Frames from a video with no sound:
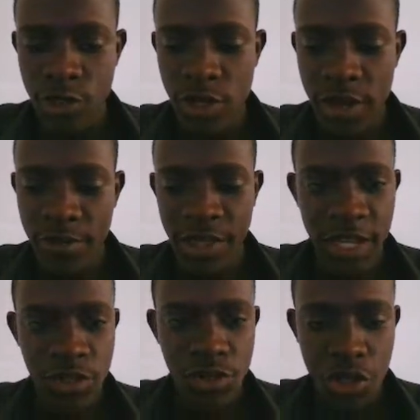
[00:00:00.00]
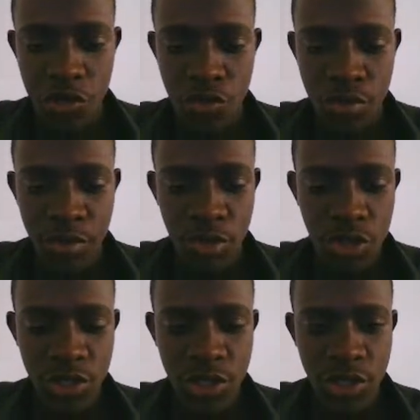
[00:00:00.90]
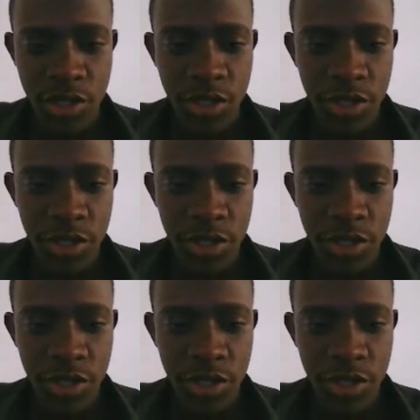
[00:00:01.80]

So our method is going to be post